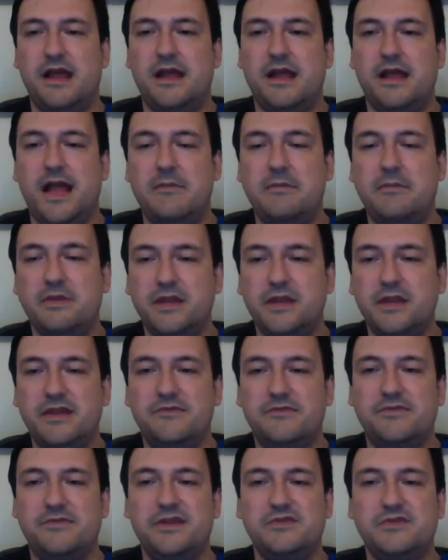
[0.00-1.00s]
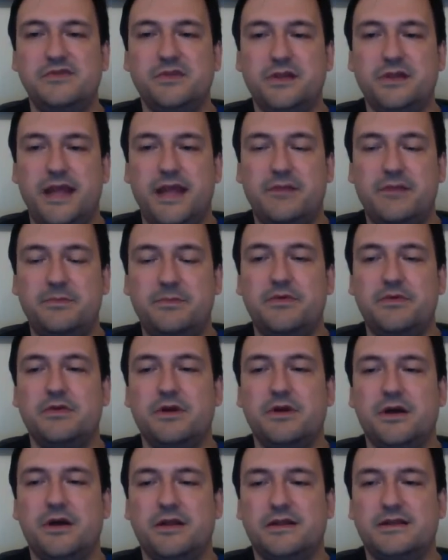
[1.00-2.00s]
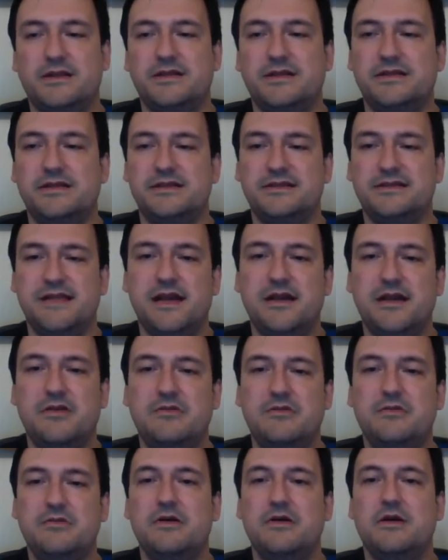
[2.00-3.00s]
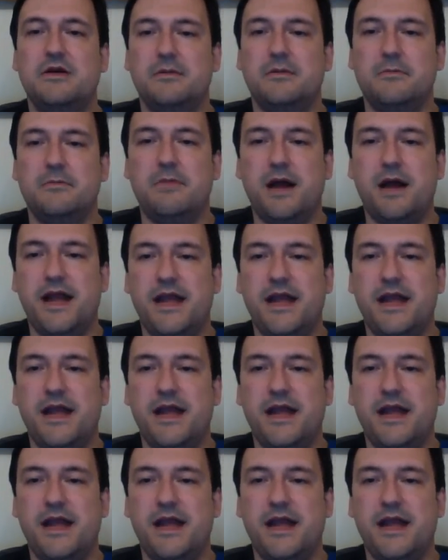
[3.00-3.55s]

I believe this will help you a lot. So buy